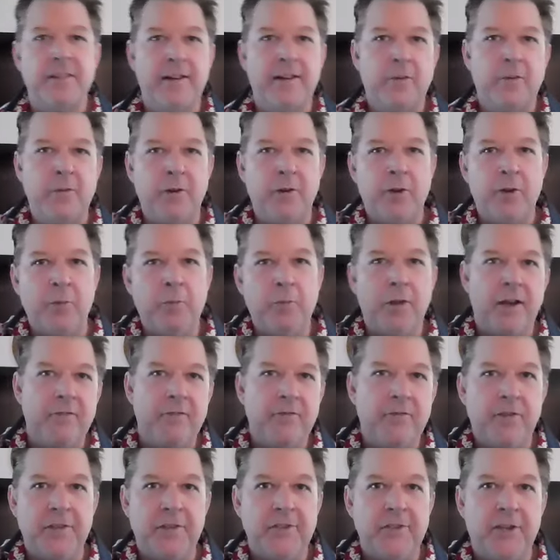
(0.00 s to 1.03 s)
i want to apply
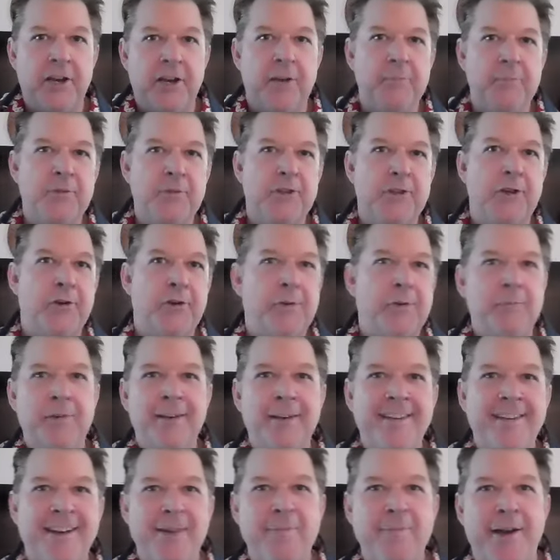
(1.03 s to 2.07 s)
for the job so i'm
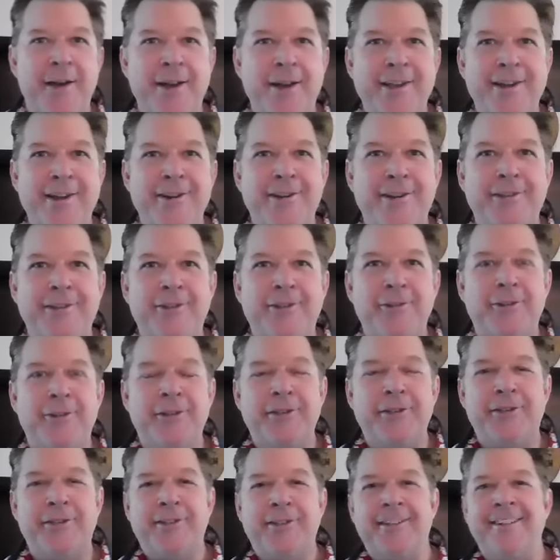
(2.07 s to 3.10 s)
i'm out here to do
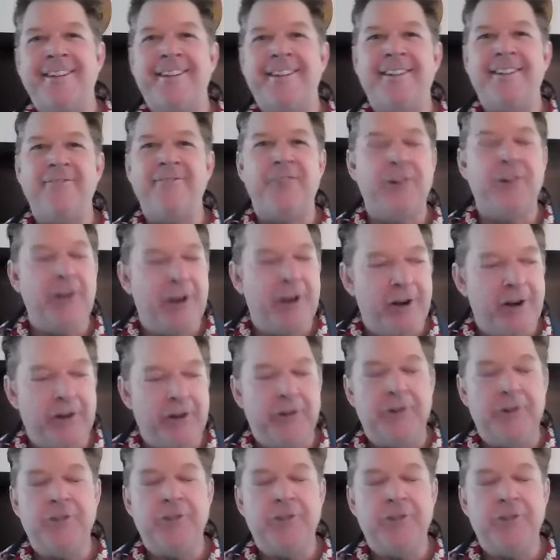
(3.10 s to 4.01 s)
this and uh, very honored. you don't